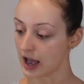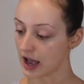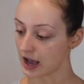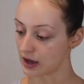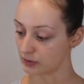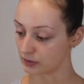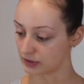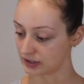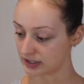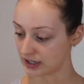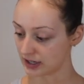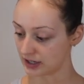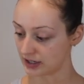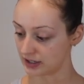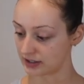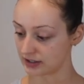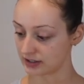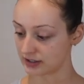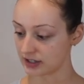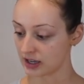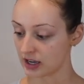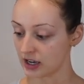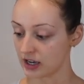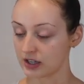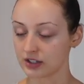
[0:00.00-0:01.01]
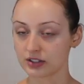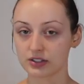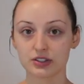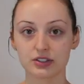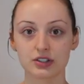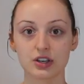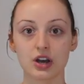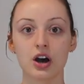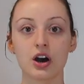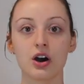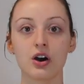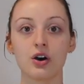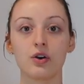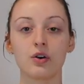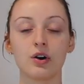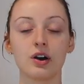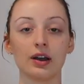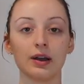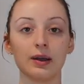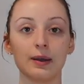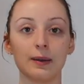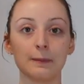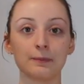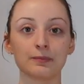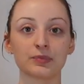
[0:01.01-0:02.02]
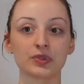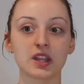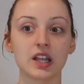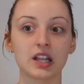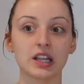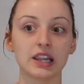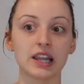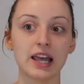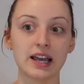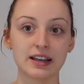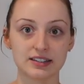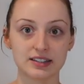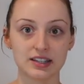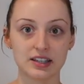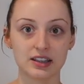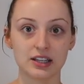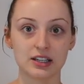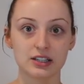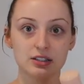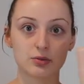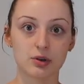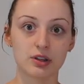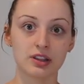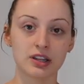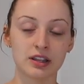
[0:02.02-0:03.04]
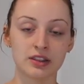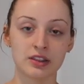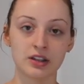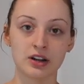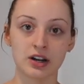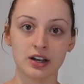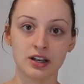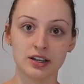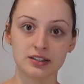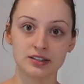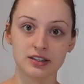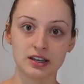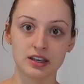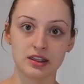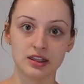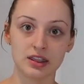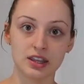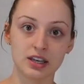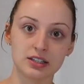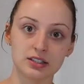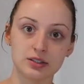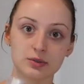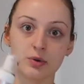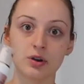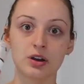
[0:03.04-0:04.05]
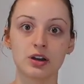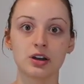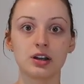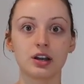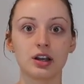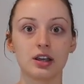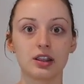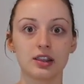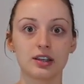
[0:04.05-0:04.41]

ounces. So less in this one than there is in this one.